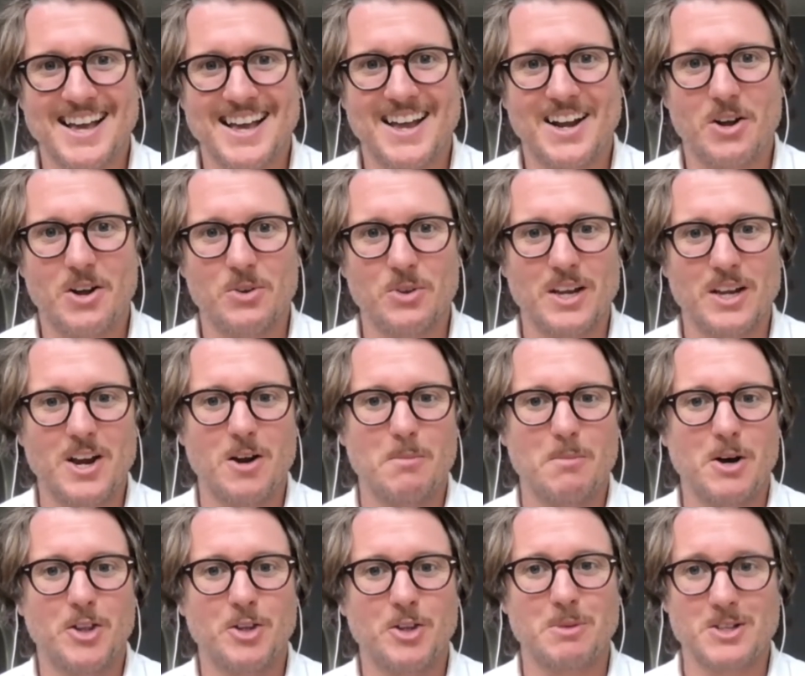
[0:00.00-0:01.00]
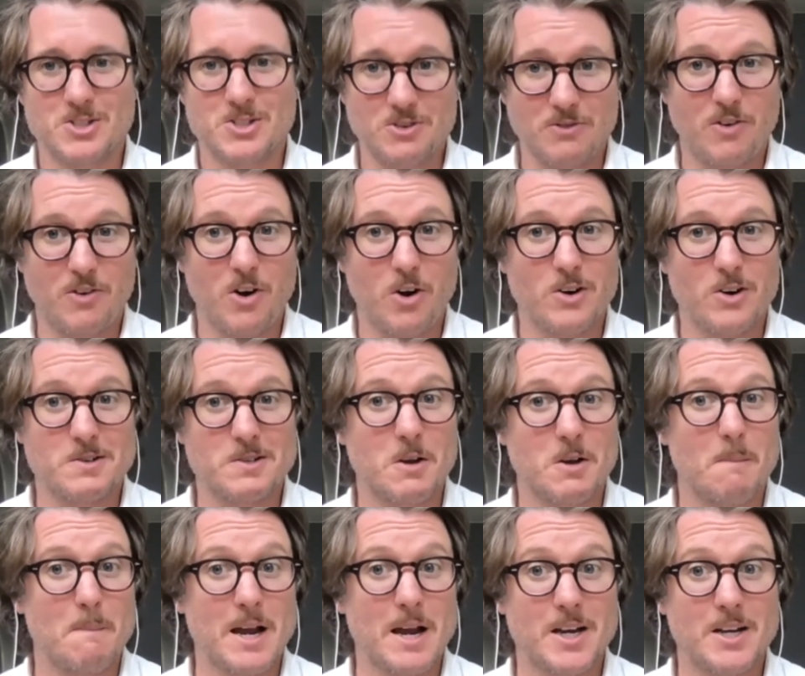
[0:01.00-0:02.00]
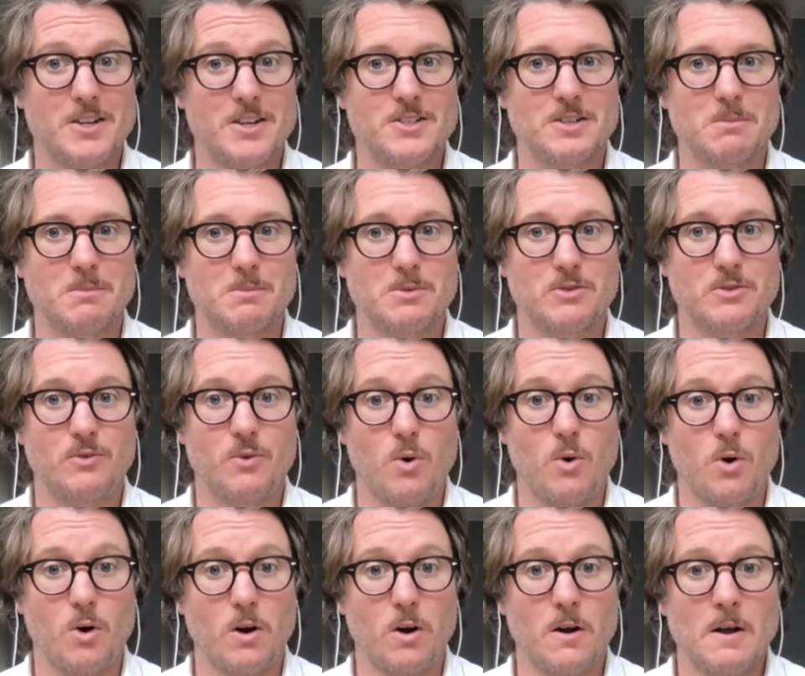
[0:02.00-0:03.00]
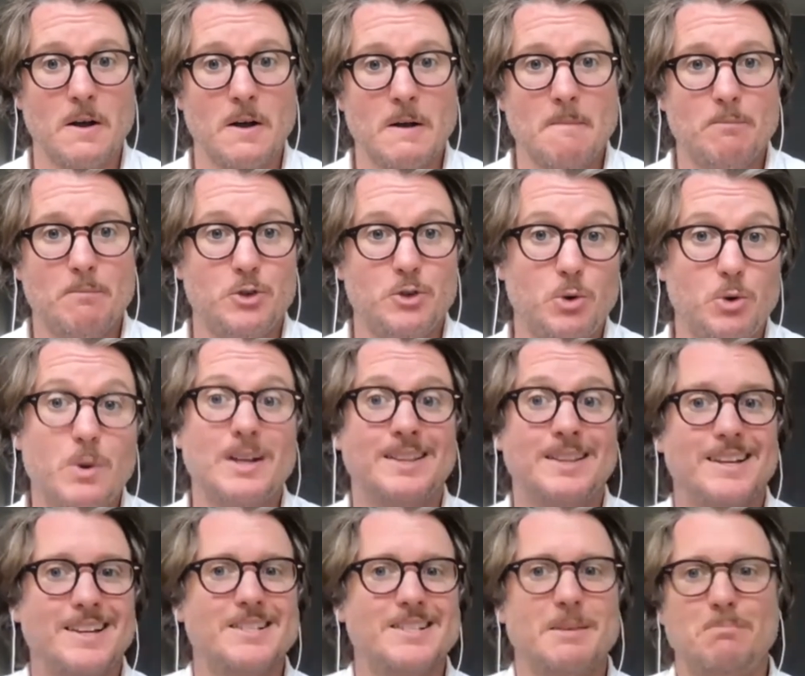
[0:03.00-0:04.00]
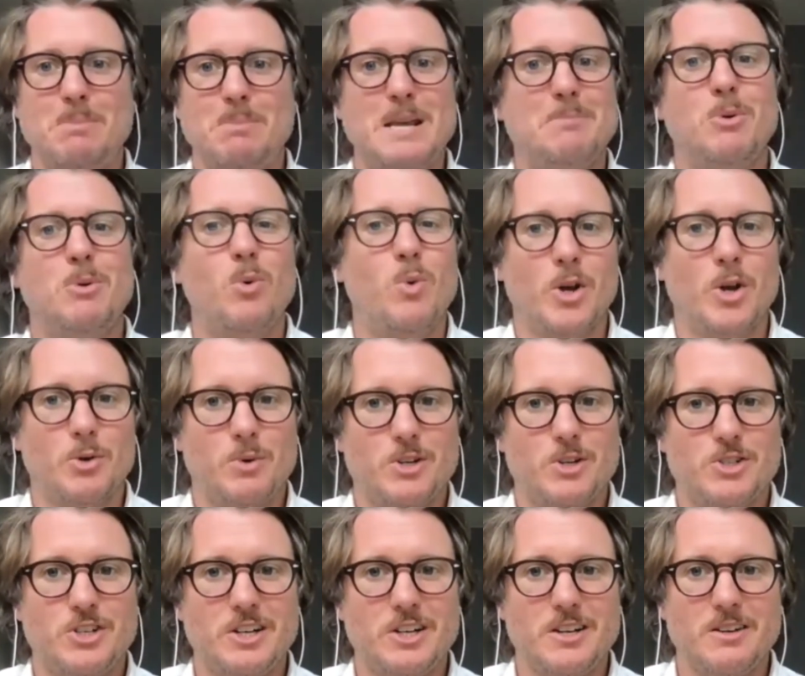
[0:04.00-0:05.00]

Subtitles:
I only care about them insofar as they're mechanisms for doing things that people want to achieve.